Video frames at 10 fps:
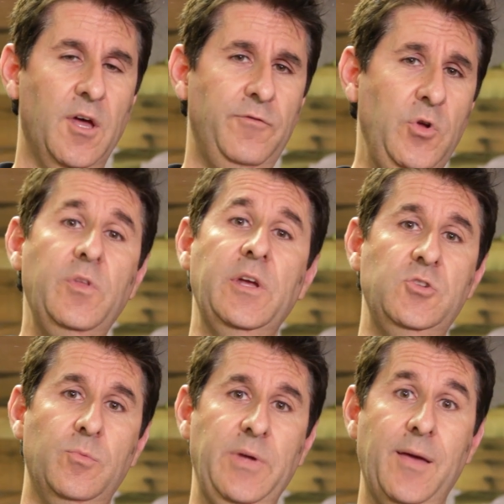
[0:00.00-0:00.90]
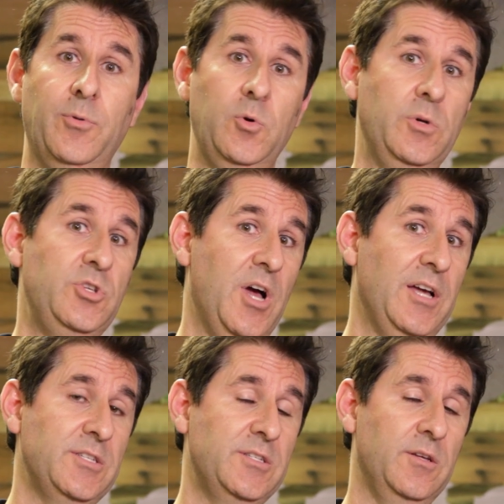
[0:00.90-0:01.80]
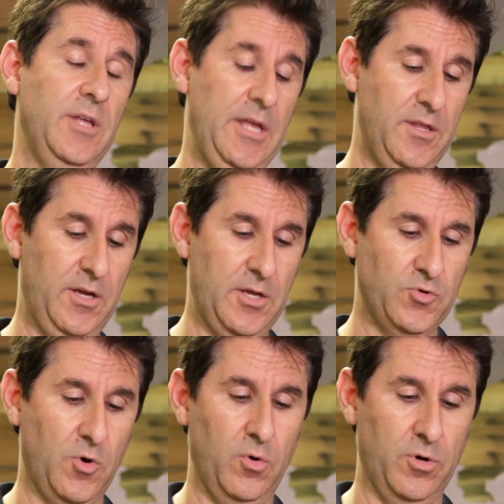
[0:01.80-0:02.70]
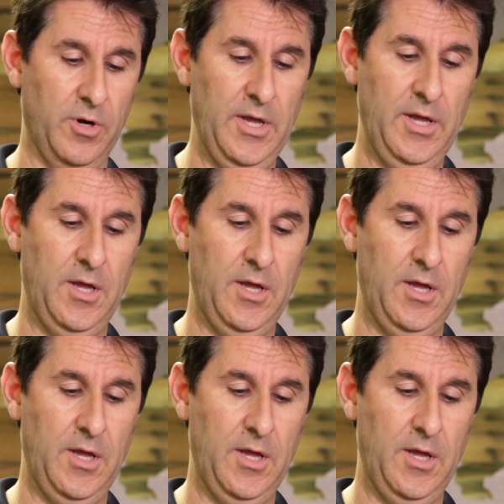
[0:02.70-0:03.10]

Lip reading: A few things you'll be able to adjust in the controller